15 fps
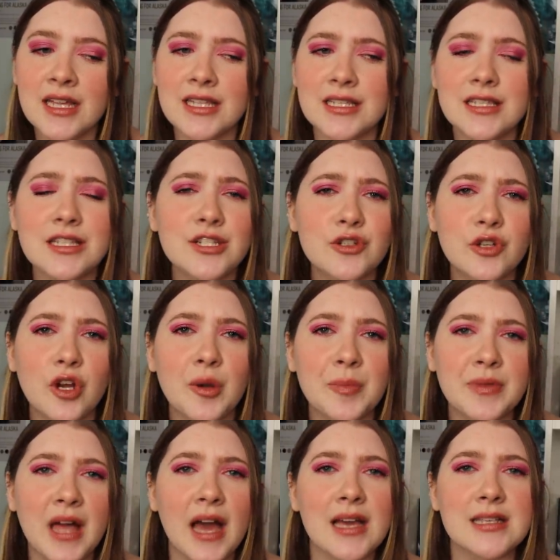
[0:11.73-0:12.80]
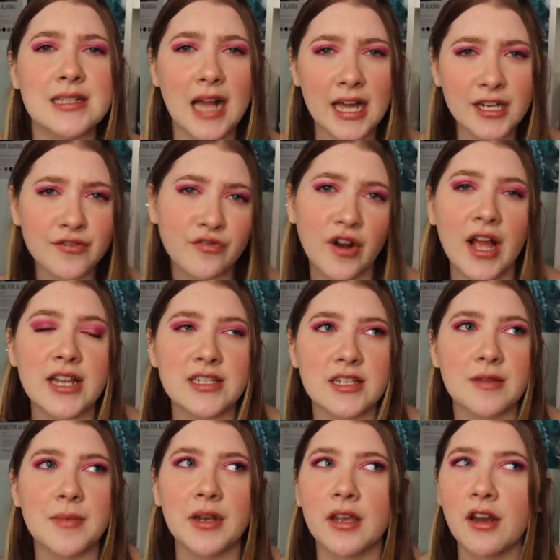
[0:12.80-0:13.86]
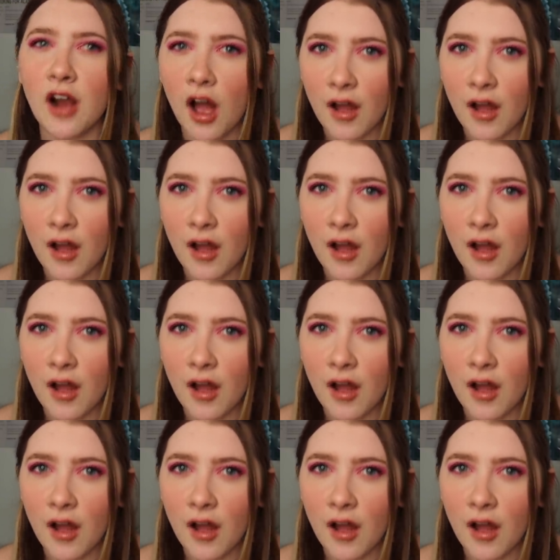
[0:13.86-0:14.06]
This is a trope that is kind of random and can